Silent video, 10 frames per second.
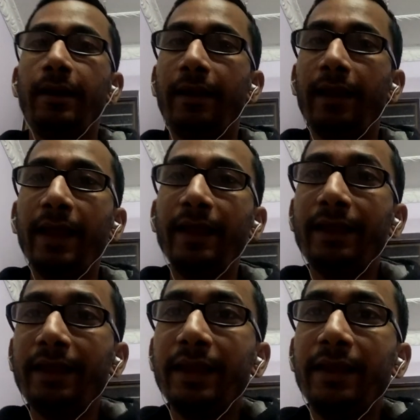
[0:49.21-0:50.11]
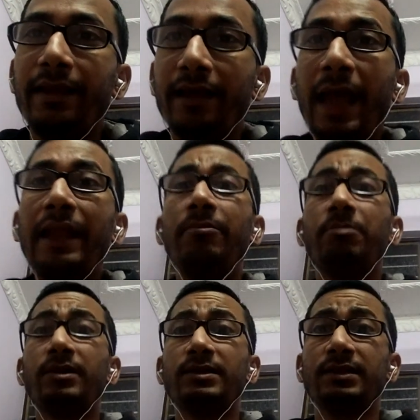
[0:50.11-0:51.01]

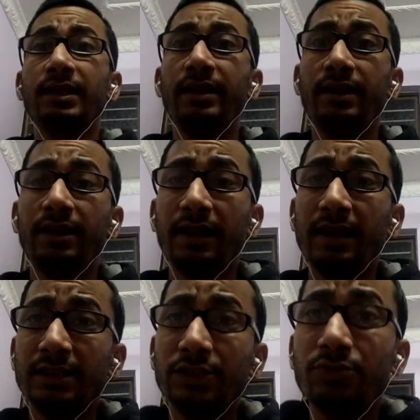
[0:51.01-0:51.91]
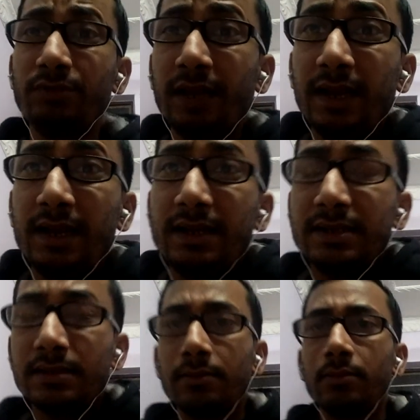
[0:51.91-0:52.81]
99%
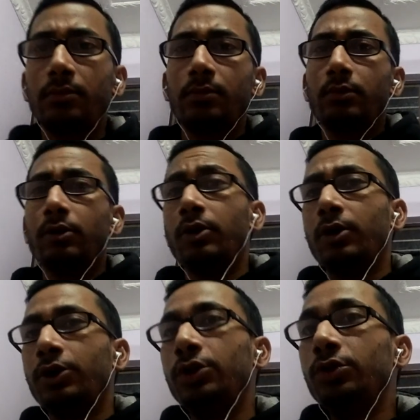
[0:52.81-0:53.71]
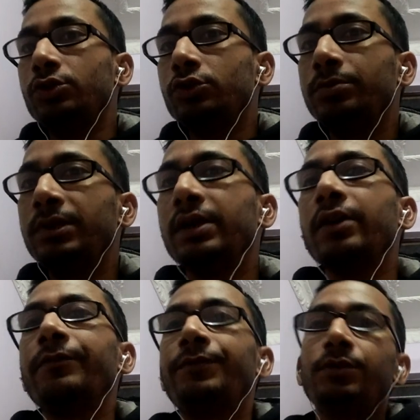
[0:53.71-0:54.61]
students used to be
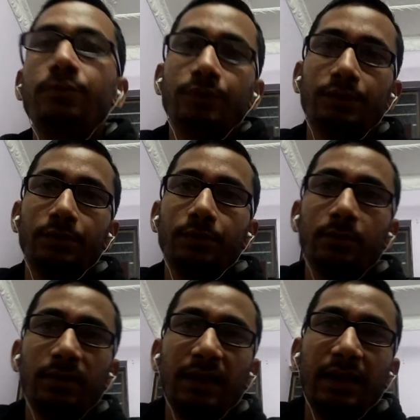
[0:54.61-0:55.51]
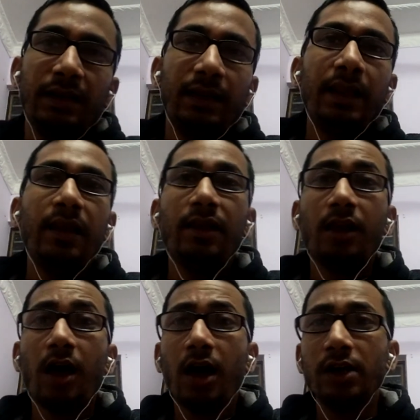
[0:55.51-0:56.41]
confused till
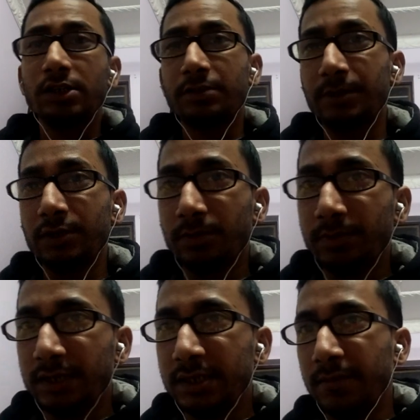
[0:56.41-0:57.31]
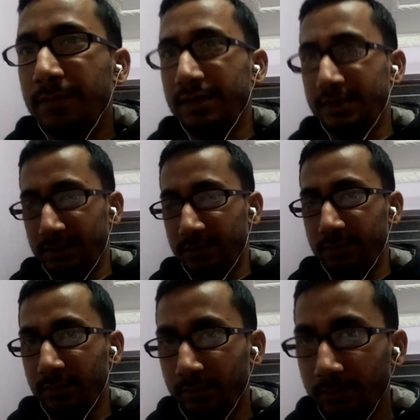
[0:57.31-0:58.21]
last page of the examination
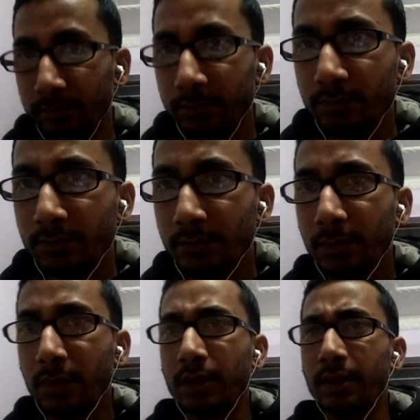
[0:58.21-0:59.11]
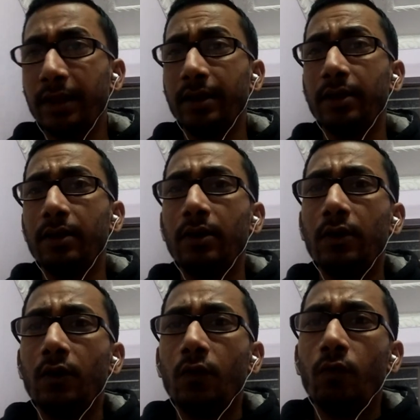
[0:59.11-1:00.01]
that
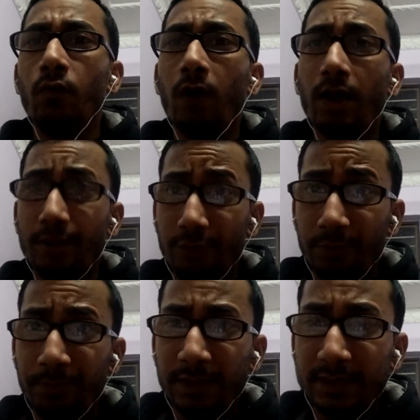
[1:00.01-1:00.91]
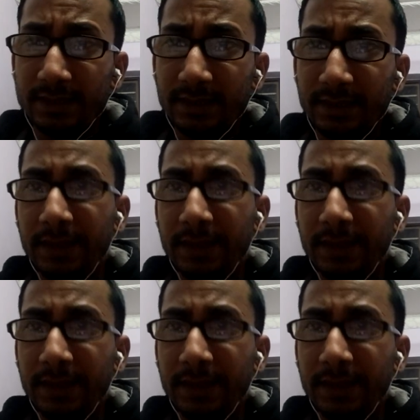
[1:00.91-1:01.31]
what UPSC